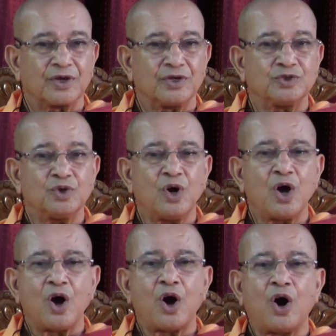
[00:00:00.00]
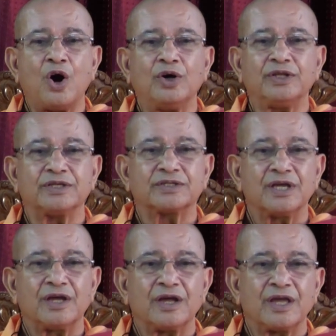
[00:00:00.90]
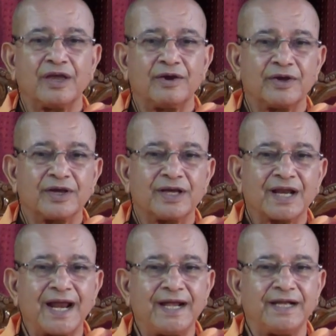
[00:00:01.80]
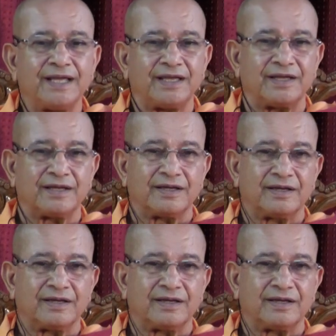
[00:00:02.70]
So all this grinding,